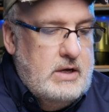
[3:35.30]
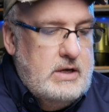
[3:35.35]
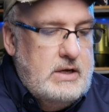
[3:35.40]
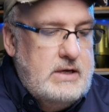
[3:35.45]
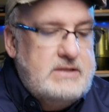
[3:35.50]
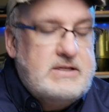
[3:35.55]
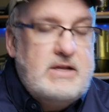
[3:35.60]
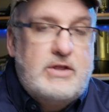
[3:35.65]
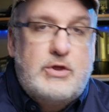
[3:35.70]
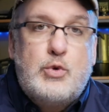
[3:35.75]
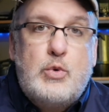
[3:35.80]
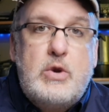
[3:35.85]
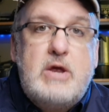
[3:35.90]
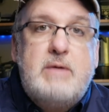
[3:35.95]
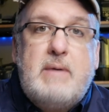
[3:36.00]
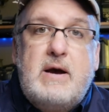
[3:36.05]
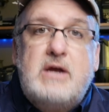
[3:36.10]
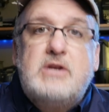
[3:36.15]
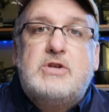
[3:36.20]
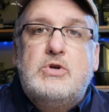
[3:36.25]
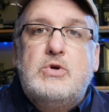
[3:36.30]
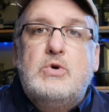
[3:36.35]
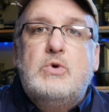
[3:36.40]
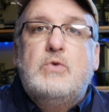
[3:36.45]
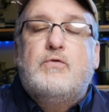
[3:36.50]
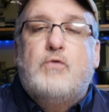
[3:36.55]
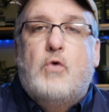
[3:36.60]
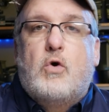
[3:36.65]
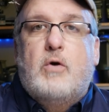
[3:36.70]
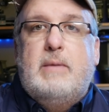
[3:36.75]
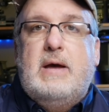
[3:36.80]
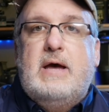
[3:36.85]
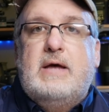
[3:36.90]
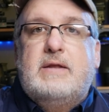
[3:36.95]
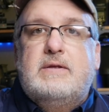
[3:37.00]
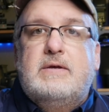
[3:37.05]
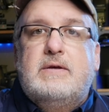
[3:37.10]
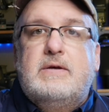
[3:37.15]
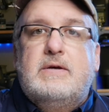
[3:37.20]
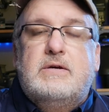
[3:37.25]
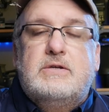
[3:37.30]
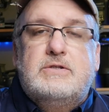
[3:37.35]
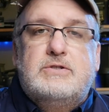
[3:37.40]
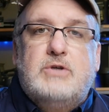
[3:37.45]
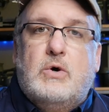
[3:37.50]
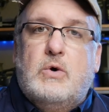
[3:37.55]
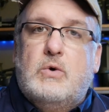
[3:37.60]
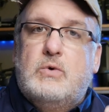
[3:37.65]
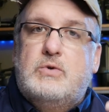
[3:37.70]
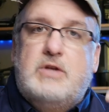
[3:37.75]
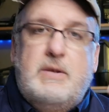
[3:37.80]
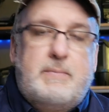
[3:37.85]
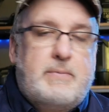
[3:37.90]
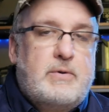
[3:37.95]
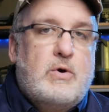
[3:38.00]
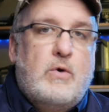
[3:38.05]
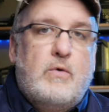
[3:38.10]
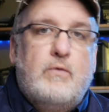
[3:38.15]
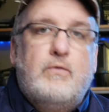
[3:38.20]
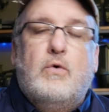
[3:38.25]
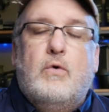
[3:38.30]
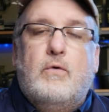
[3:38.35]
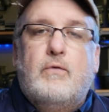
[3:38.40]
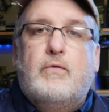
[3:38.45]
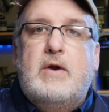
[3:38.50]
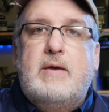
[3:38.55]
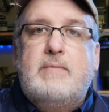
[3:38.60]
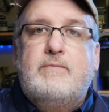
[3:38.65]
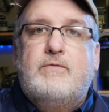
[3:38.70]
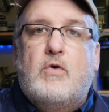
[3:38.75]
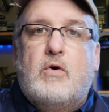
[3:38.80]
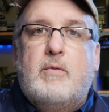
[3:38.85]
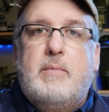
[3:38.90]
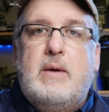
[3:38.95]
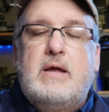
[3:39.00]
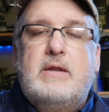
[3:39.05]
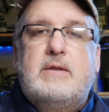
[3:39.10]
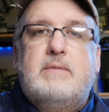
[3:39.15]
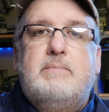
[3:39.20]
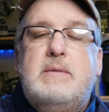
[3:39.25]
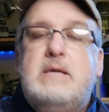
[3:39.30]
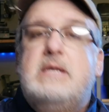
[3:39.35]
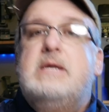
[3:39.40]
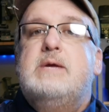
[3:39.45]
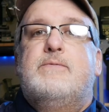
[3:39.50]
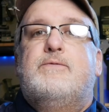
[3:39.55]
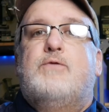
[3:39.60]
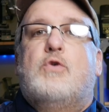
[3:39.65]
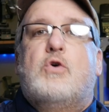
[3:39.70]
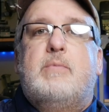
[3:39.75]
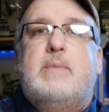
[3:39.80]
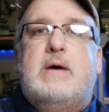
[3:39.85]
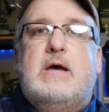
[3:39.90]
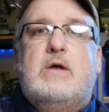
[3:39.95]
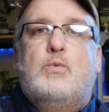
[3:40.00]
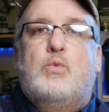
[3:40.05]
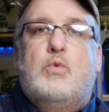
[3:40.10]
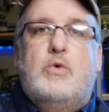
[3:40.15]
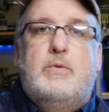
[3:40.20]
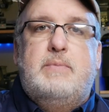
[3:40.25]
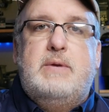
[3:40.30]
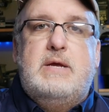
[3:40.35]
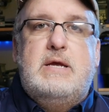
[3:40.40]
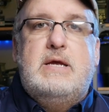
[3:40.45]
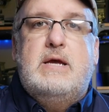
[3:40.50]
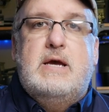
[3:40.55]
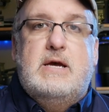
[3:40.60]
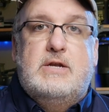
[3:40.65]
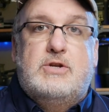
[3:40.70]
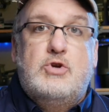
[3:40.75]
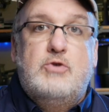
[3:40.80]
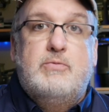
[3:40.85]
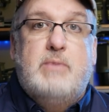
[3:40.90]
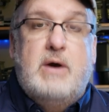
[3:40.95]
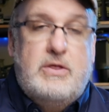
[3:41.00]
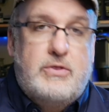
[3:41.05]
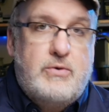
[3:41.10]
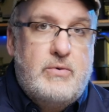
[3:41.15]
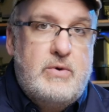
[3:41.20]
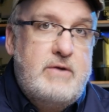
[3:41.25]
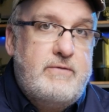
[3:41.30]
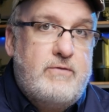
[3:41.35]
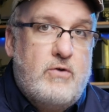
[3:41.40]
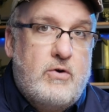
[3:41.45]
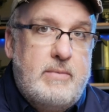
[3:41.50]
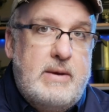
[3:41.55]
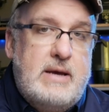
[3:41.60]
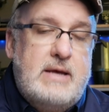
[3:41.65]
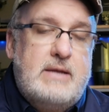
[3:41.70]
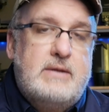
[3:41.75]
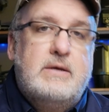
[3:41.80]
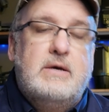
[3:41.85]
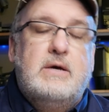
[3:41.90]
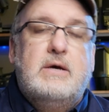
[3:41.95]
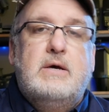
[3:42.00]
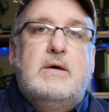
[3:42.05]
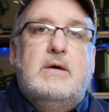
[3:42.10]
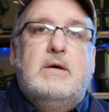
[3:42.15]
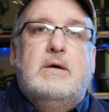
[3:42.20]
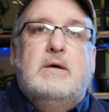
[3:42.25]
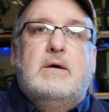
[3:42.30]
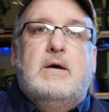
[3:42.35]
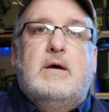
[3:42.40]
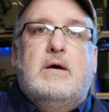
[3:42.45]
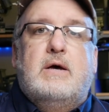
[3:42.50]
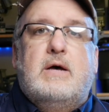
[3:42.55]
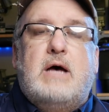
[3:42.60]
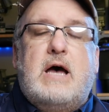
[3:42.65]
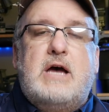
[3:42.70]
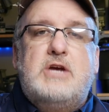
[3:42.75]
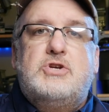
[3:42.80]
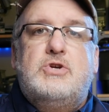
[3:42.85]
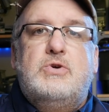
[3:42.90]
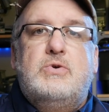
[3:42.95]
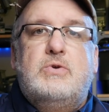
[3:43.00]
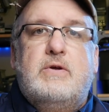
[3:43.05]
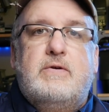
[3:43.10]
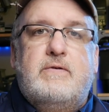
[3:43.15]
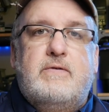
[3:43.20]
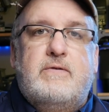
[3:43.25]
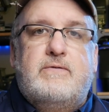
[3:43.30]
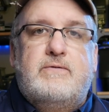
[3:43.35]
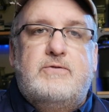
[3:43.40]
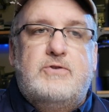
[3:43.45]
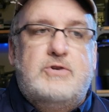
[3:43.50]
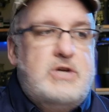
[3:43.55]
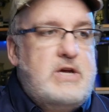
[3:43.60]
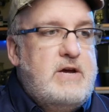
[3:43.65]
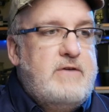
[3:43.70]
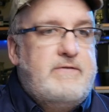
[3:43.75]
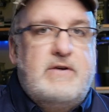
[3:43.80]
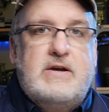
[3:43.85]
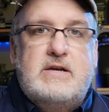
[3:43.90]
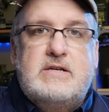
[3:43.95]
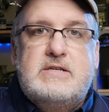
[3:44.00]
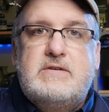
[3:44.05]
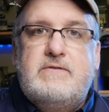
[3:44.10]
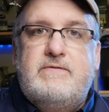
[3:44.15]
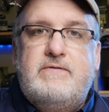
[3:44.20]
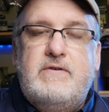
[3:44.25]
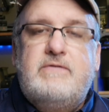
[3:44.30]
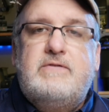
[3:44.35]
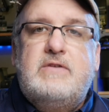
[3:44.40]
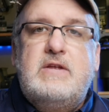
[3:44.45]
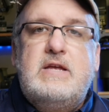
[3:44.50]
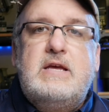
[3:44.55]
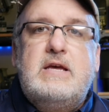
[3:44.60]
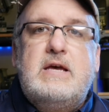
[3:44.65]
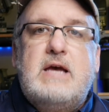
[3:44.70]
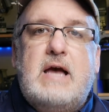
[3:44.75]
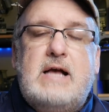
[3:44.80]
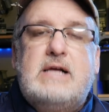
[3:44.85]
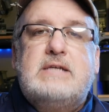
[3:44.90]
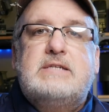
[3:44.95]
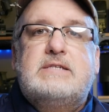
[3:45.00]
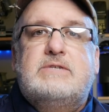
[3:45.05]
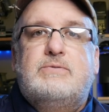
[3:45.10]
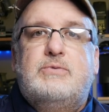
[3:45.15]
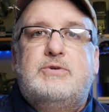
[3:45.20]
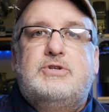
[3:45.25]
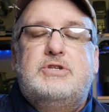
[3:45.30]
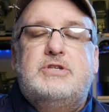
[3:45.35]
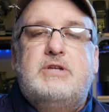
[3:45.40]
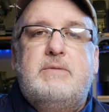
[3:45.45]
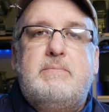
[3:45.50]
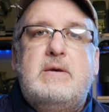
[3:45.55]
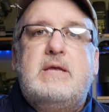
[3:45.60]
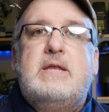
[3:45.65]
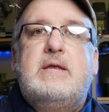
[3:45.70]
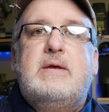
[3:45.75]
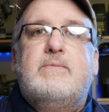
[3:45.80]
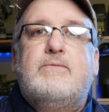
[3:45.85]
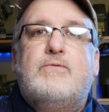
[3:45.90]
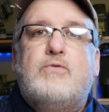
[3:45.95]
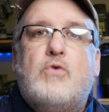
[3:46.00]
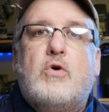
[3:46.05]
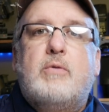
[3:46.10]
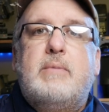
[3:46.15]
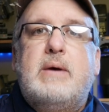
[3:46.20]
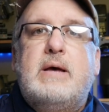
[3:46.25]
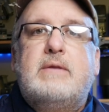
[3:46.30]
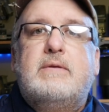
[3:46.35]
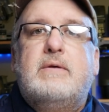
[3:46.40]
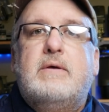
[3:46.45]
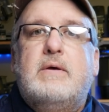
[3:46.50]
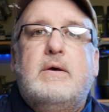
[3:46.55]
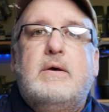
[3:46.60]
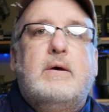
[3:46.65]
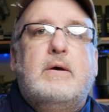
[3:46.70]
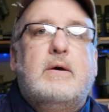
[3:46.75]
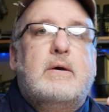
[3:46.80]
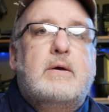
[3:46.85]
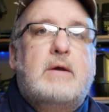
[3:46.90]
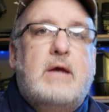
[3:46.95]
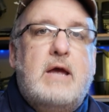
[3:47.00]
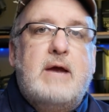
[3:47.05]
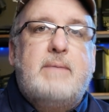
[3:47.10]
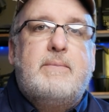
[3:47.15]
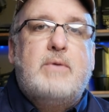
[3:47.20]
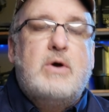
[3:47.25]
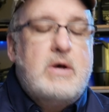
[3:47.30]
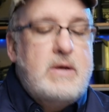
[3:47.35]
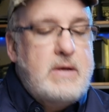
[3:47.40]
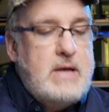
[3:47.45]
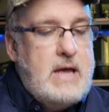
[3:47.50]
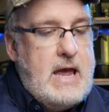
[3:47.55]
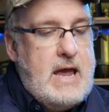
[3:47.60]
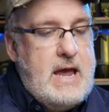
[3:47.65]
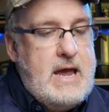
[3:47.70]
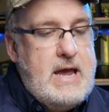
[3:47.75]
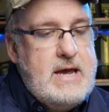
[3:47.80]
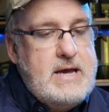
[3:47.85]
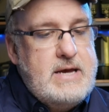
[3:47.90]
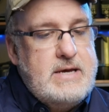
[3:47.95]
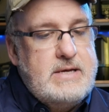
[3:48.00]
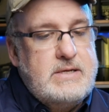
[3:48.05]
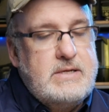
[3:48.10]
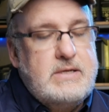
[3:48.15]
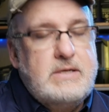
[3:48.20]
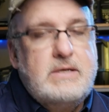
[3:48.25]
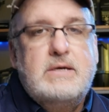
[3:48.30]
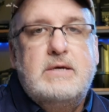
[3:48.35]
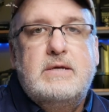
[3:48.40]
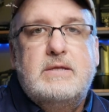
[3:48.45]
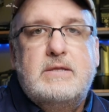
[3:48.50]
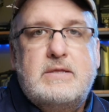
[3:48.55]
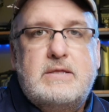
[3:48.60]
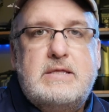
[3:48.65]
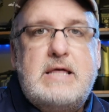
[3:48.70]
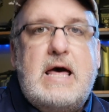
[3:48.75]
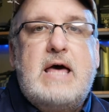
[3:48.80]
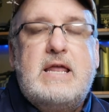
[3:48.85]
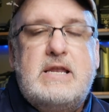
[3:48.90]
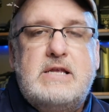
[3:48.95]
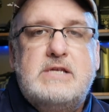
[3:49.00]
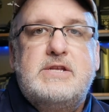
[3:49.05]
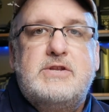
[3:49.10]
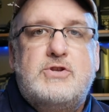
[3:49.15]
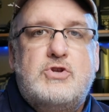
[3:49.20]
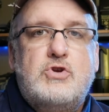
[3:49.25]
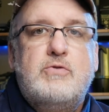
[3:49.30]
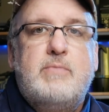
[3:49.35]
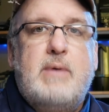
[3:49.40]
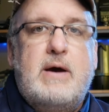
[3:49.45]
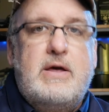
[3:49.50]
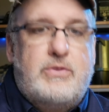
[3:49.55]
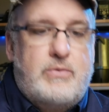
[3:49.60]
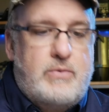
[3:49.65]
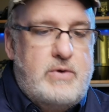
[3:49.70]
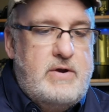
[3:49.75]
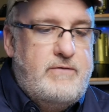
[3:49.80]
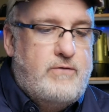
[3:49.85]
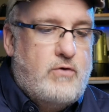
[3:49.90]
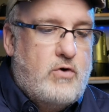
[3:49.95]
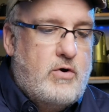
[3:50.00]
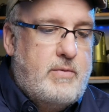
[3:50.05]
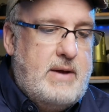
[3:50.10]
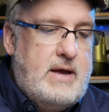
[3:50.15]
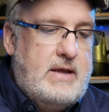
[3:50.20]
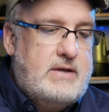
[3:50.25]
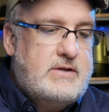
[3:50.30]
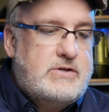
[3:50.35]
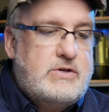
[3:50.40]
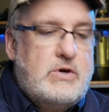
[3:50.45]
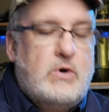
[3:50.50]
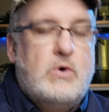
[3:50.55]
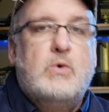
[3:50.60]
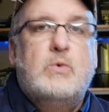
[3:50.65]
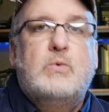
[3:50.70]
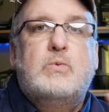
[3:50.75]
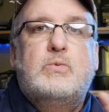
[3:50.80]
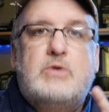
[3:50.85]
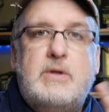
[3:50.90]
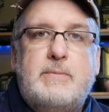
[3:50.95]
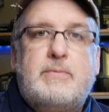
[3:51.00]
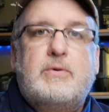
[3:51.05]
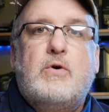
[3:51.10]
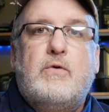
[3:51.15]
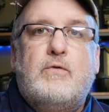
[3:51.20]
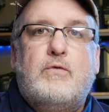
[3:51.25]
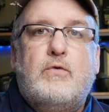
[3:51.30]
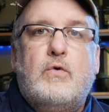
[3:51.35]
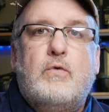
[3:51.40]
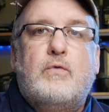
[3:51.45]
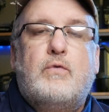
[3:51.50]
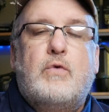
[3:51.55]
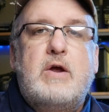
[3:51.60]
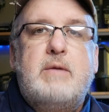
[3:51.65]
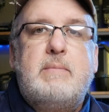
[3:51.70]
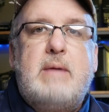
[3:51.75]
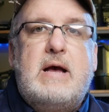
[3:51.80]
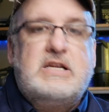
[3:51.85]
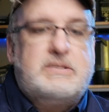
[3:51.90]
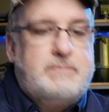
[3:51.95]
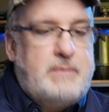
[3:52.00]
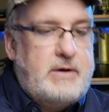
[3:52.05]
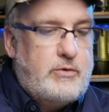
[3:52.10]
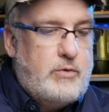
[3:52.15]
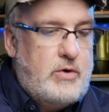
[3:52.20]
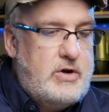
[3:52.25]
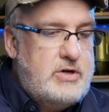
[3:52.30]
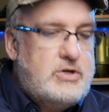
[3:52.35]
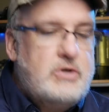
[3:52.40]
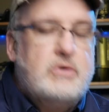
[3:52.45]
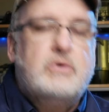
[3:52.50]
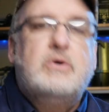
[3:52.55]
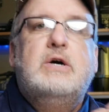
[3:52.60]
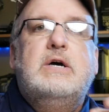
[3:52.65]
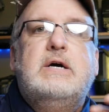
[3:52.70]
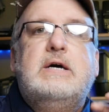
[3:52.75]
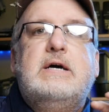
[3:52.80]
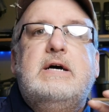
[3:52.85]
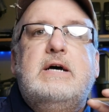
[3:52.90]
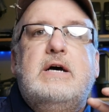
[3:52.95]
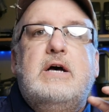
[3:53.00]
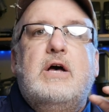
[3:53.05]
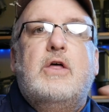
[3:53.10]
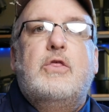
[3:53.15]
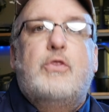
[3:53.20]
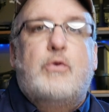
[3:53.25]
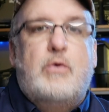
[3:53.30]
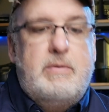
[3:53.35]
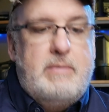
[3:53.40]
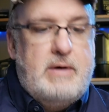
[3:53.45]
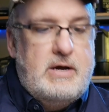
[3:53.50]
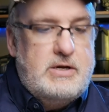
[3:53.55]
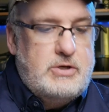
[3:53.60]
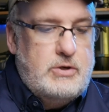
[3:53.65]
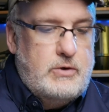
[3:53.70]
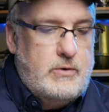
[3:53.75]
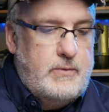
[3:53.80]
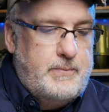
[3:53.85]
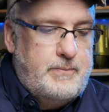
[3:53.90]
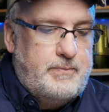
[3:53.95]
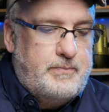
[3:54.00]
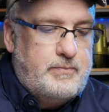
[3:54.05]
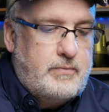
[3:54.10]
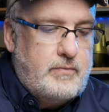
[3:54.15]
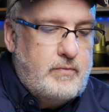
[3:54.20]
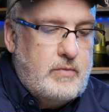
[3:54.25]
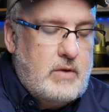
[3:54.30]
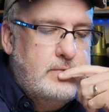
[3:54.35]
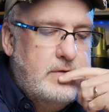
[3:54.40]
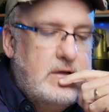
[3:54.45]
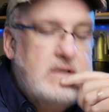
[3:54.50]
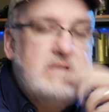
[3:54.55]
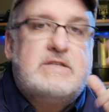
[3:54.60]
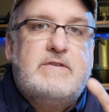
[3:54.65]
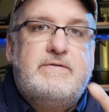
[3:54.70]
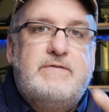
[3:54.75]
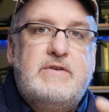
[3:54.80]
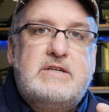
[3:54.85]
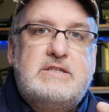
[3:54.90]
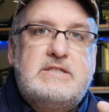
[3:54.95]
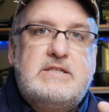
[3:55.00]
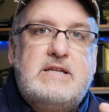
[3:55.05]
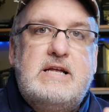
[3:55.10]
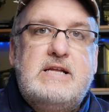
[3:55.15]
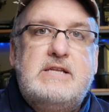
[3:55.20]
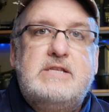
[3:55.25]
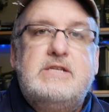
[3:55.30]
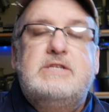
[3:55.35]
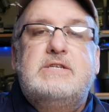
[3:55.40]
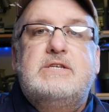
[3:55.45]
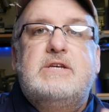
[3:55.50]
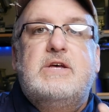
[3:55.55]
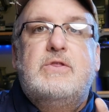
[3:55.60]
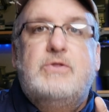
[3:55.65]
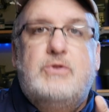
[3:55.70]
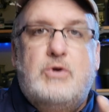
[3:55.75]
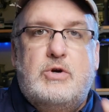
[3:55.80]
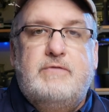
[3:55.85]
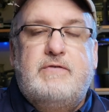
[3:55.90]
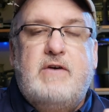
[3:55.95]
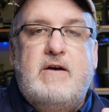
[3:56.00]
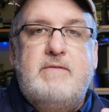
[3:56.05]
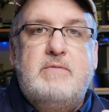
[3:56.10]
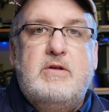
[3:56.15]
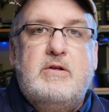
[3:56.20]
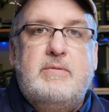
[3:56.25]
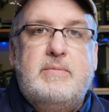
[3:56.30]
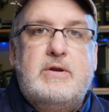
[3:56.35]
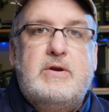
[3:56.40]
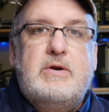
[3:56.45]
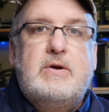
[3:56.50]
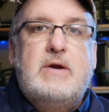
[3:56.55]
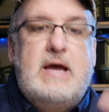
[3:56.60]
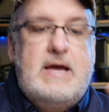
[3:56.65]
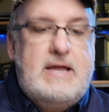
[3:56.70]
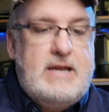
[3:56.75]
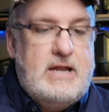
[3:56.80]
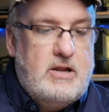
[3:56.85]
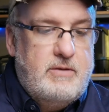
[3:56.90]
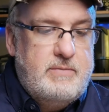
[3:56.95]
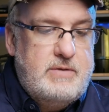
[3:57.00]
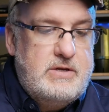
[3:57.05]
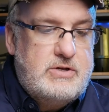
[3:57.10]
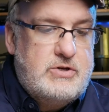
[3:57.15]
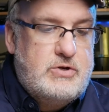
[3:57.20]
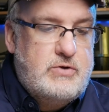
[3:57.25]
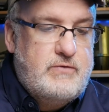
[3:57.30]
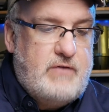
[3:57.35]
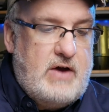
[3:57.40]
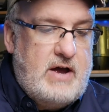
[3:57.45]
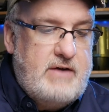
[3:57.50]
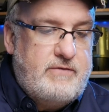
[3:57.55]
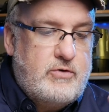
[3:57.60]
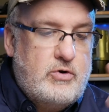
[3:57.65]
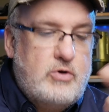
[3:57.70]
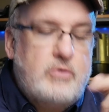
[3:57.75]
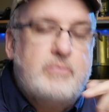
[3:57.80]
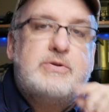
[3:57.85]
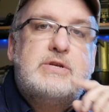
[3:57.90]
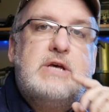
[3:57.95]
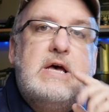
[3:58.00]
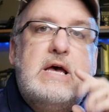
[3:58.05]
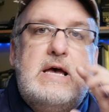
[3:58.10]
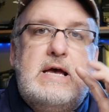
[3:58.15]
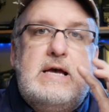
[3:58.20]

It's a 3x2 format, so typical full frame format. Medium format would be a 2x3 format. I shoot a GFX 50S, which is a medium format camera, and that is a 2x3 format. So typical full frame aspect ratio, 3x2. It's a fixed lens, 35mm, 8 elements, 5 groups.